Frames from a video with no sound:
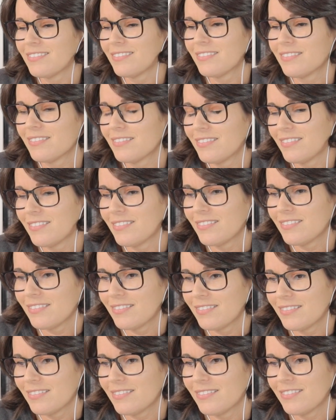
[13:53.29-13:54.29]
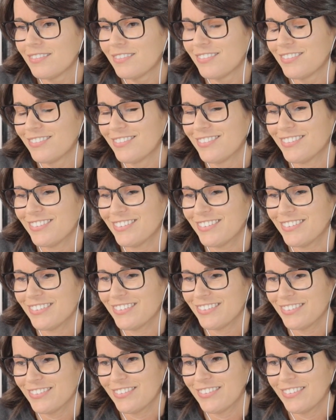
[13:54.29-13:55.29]
Kind of dislikable in the beginning, but as
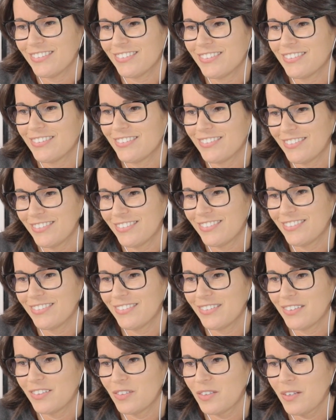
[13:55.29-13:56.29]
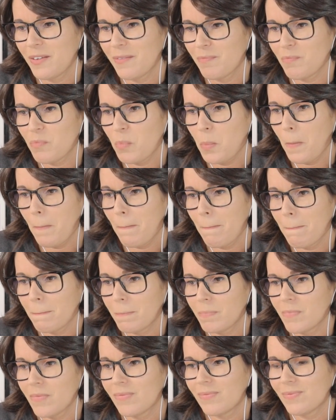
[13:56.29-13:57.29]
the story goes, I really ended up
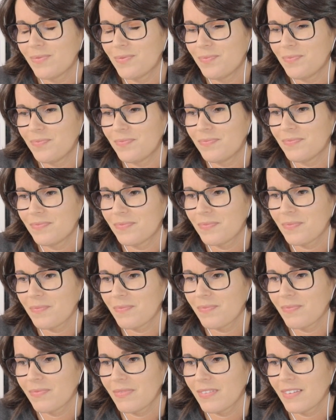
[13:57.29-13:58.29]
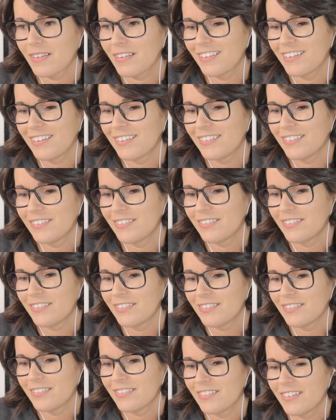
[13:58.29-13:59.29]
liking Jesiba as a character.
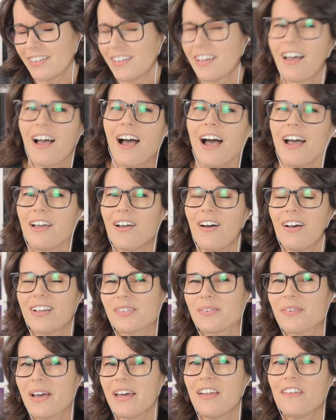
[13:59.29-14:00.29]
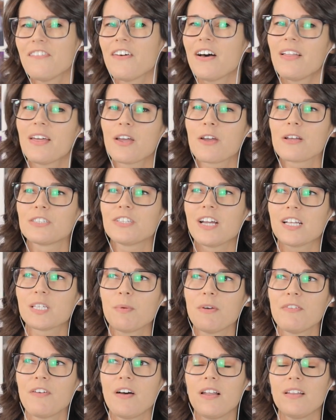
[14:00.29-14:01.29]
I also kind of felt like
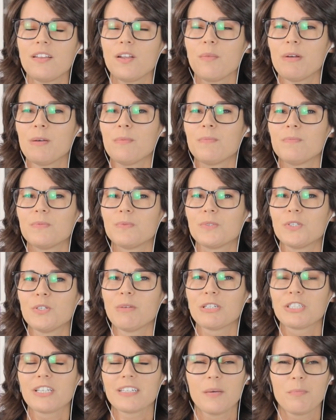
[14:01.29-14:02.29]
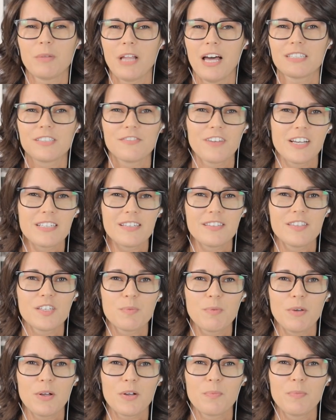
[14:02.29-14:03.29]
Jesiba felt a little bit too much like a plot device in
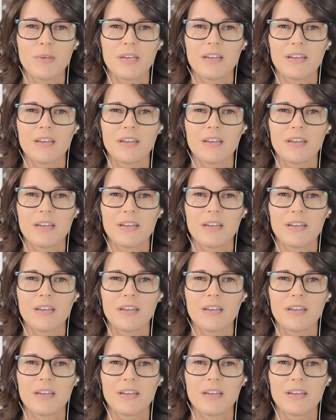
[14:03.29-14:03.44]
this book,